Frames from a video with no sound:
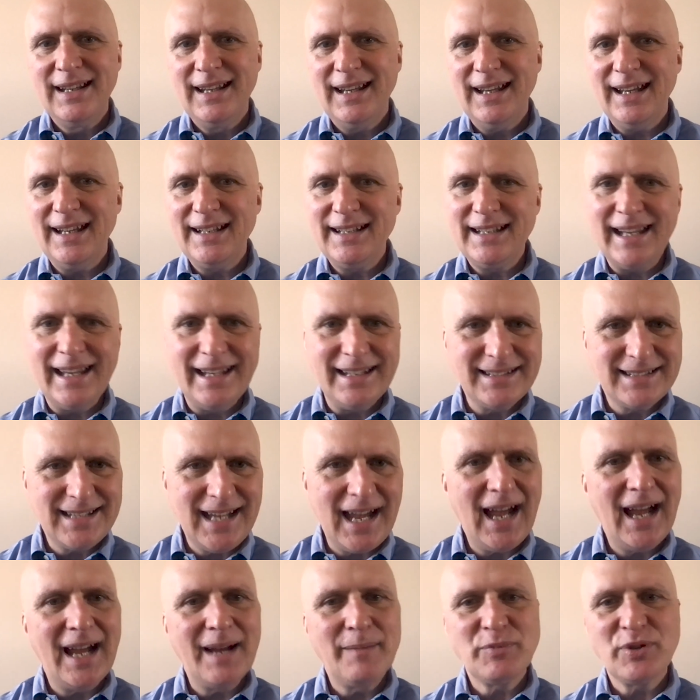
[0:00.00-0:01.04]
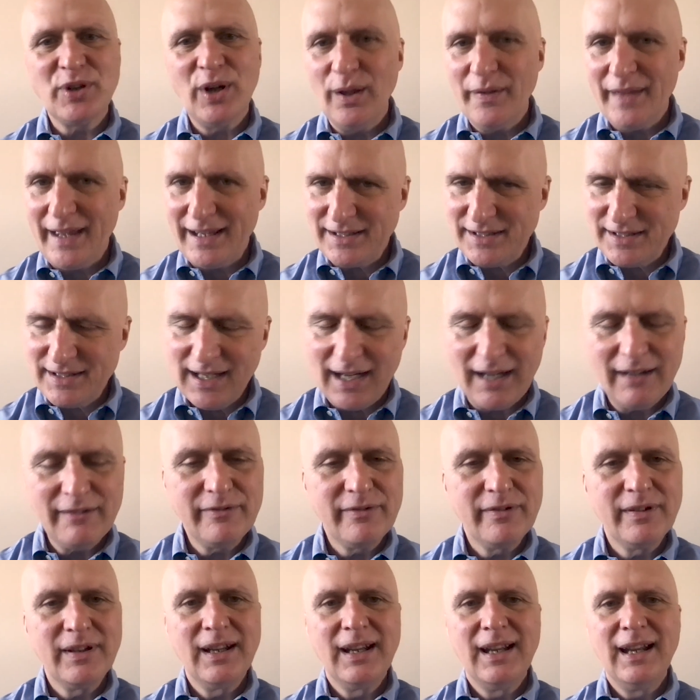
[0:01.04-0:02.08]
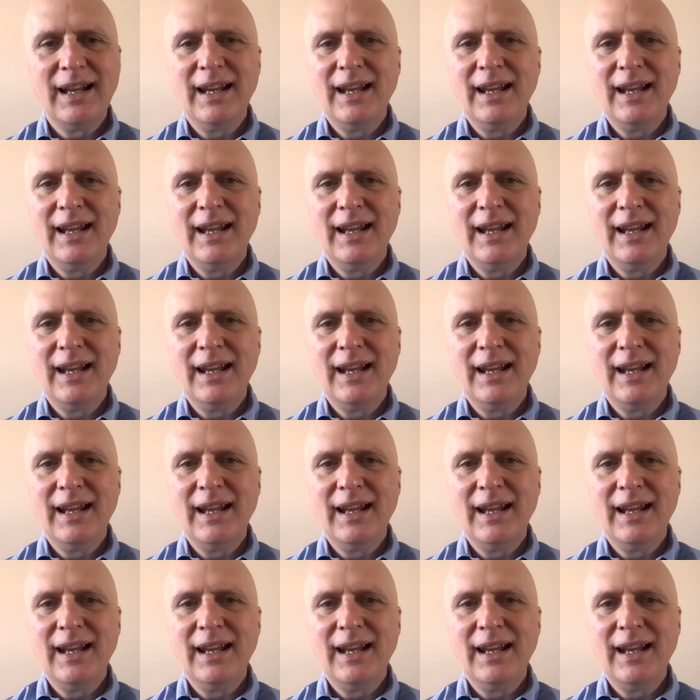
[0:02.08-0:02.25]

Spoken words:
and the end times and all that stuff.